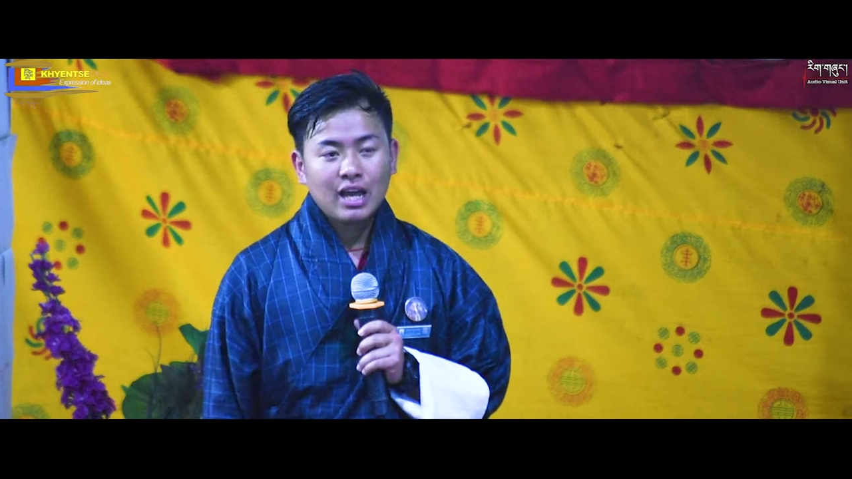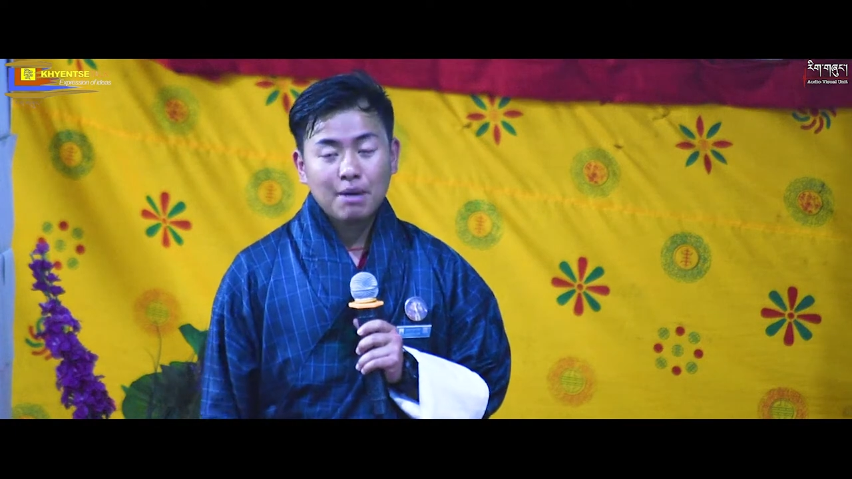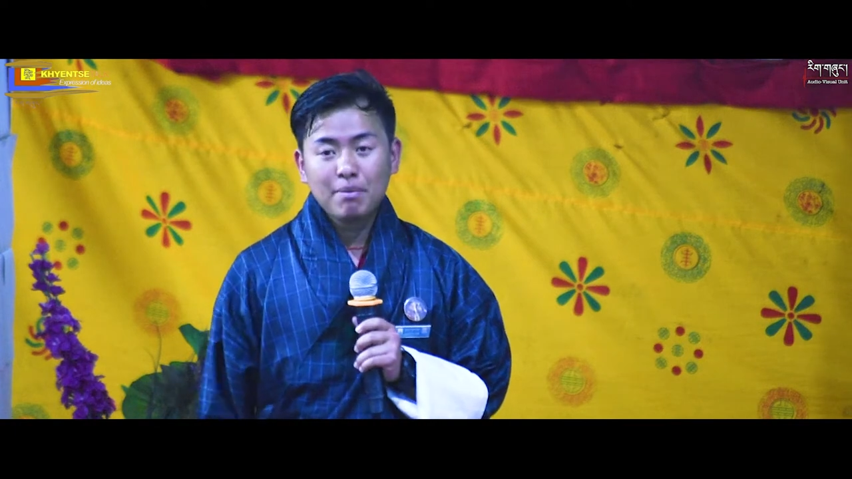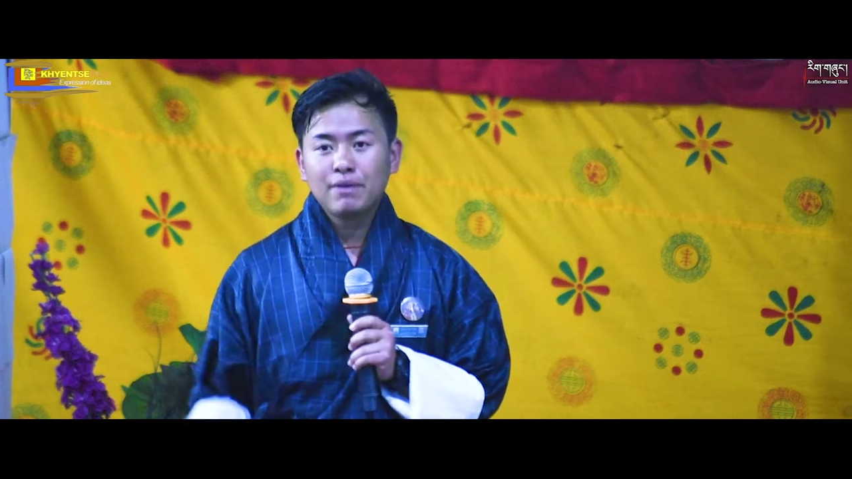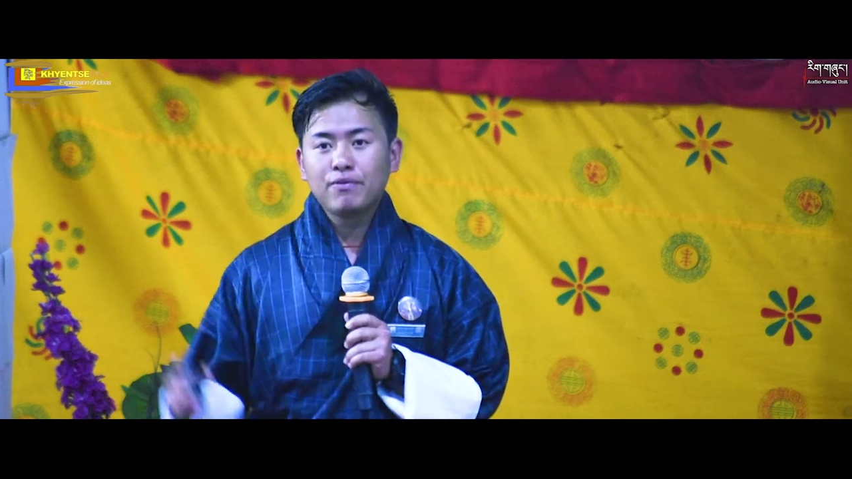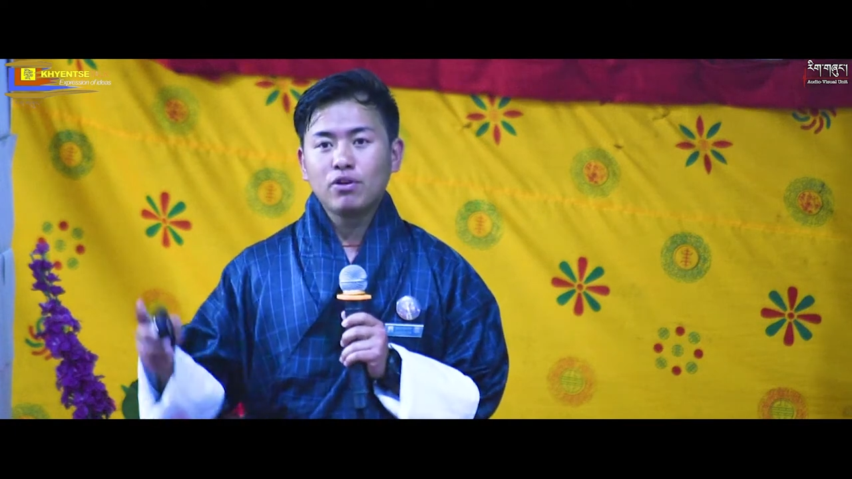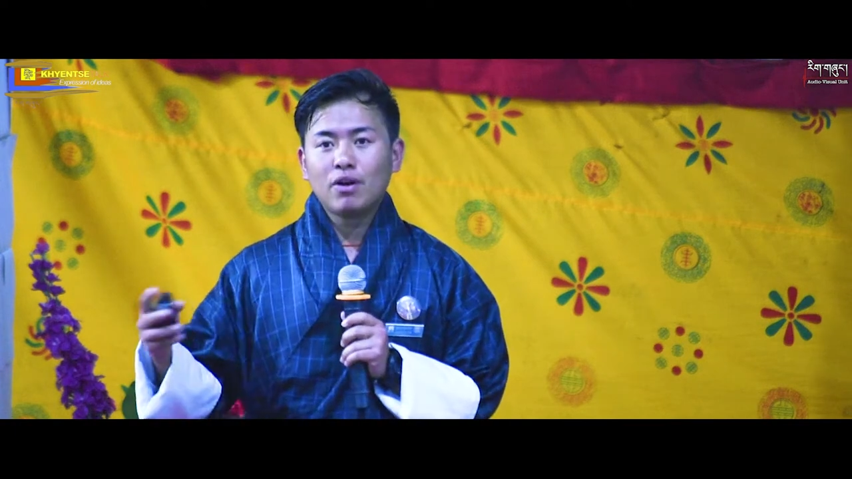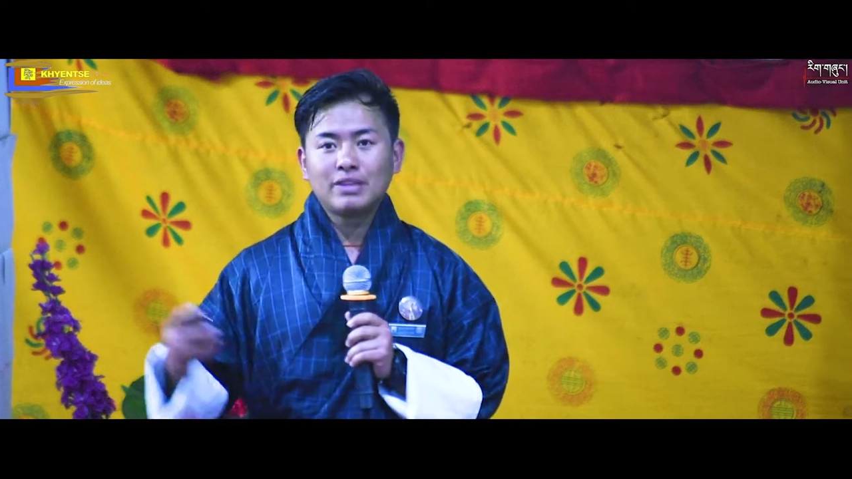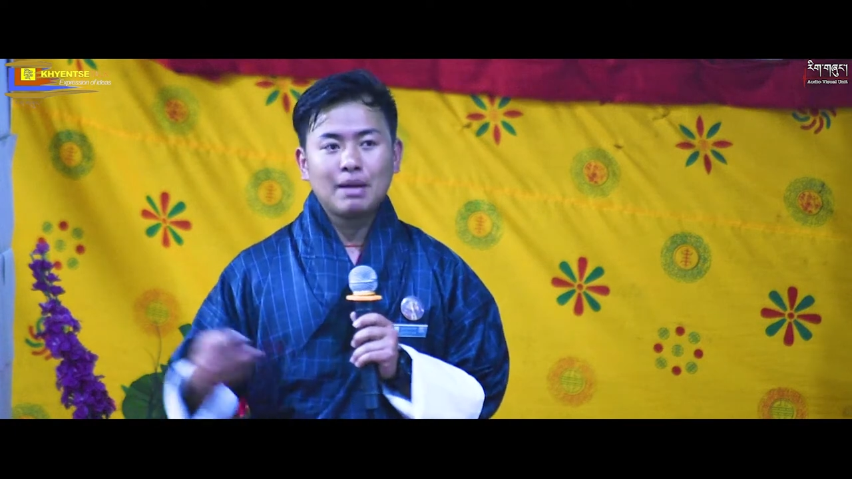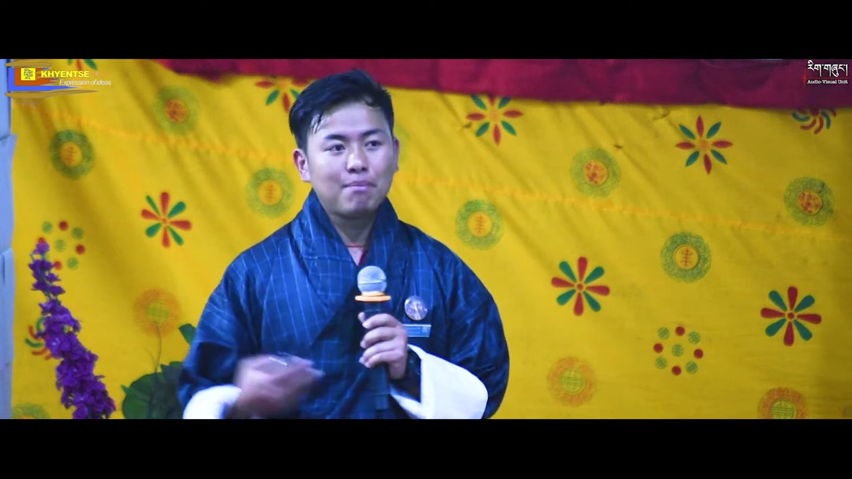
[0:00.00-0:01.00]
and made few
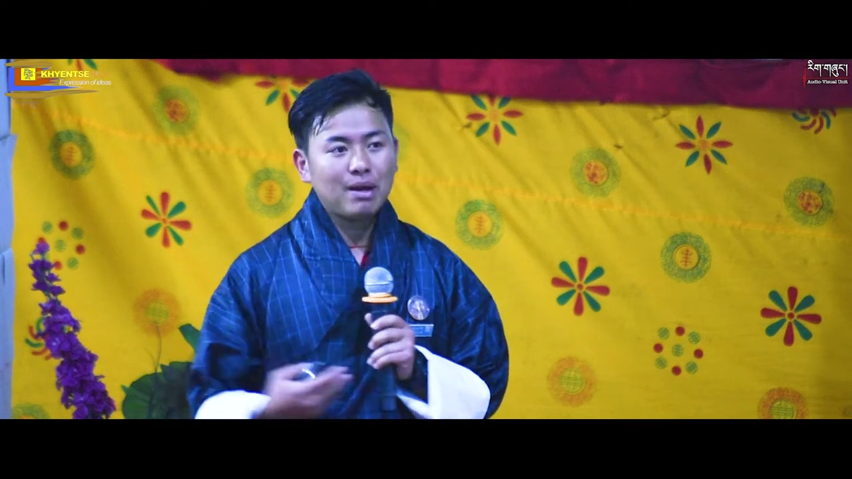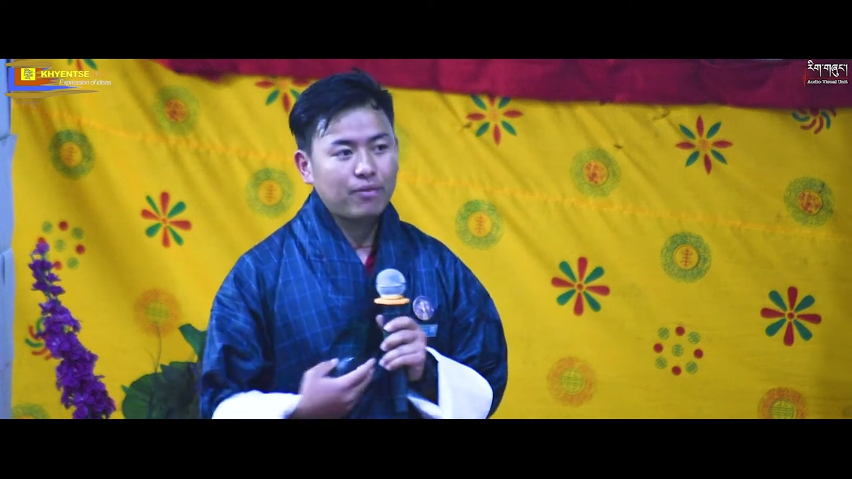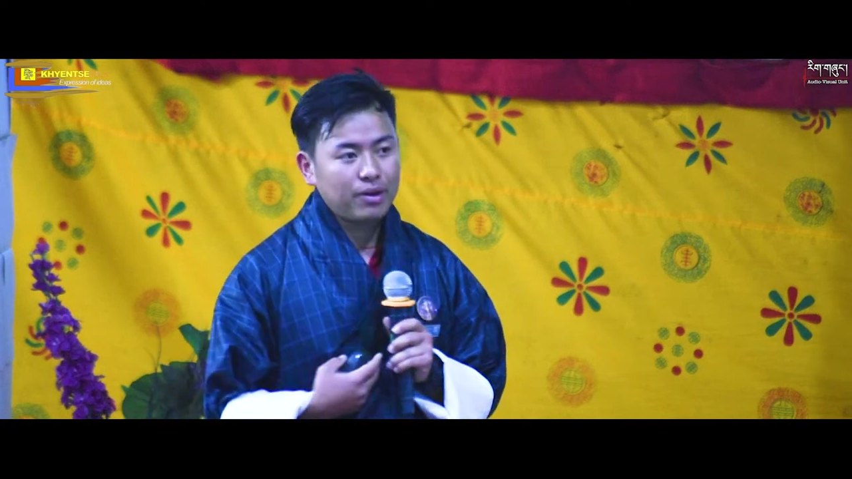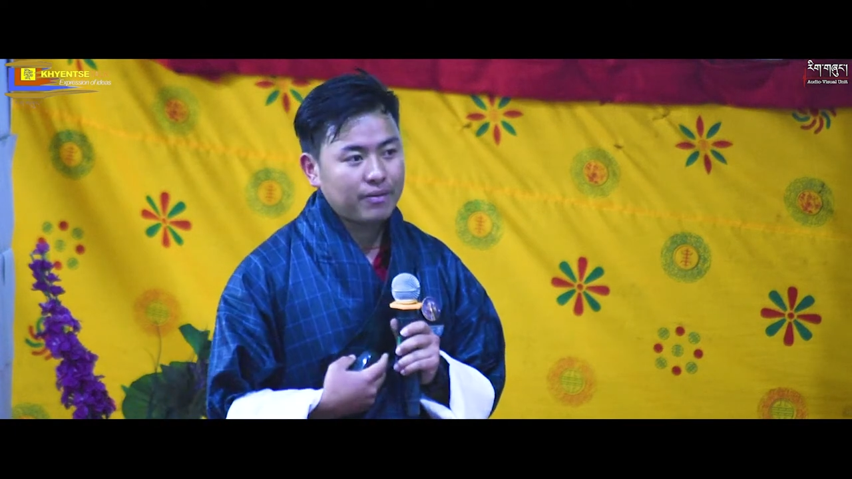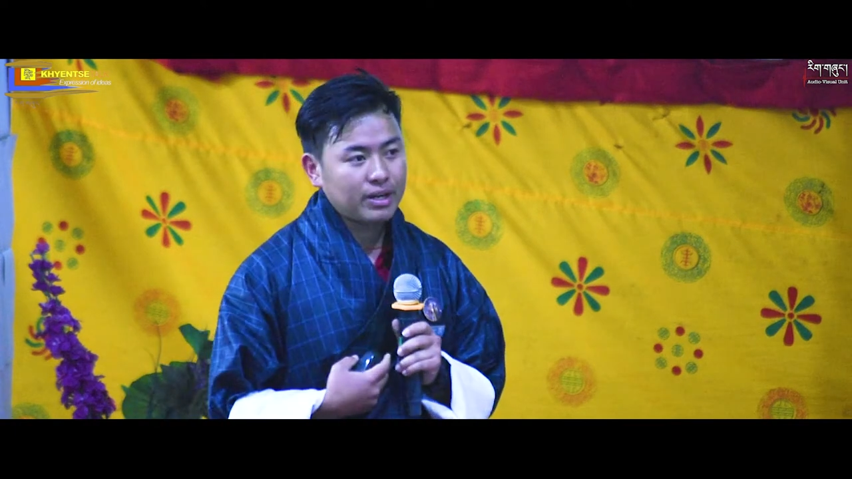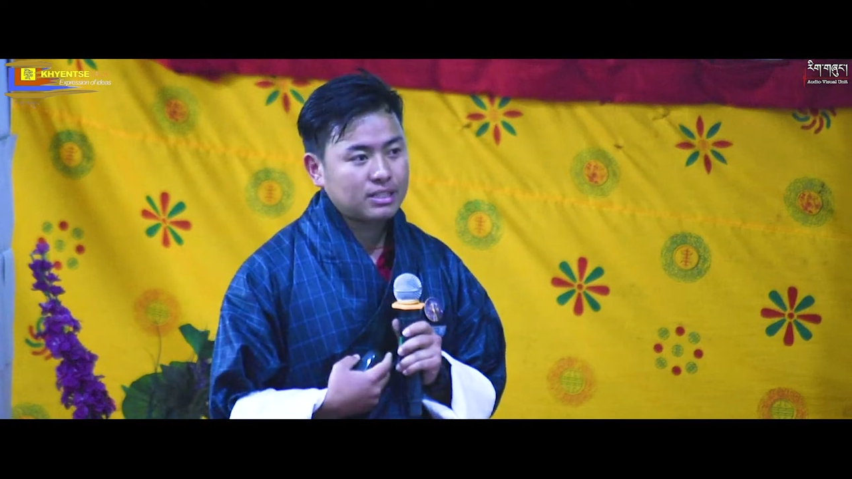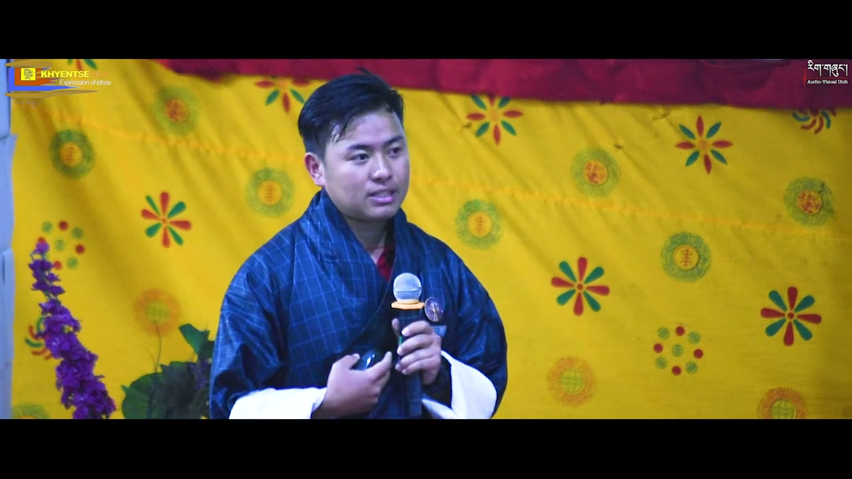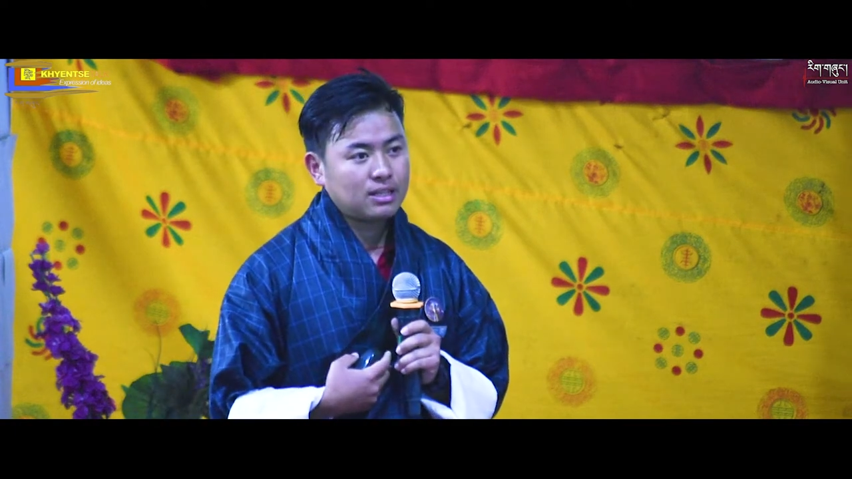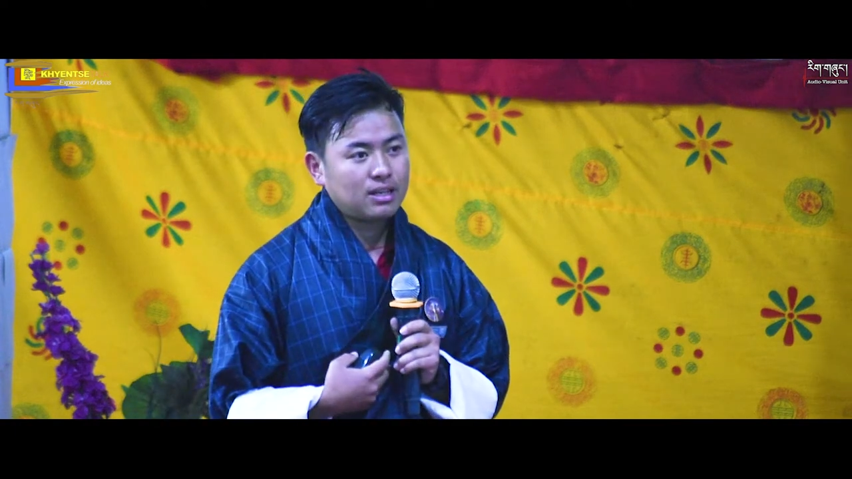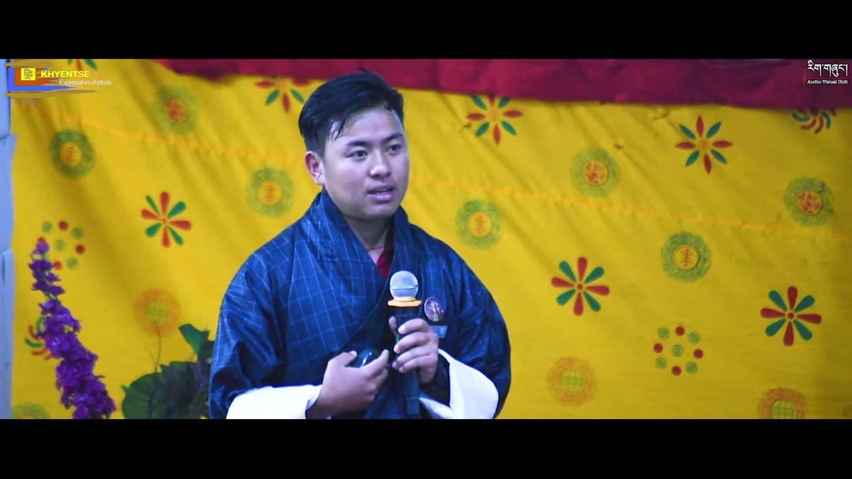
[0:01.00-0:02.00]
of them my favorites.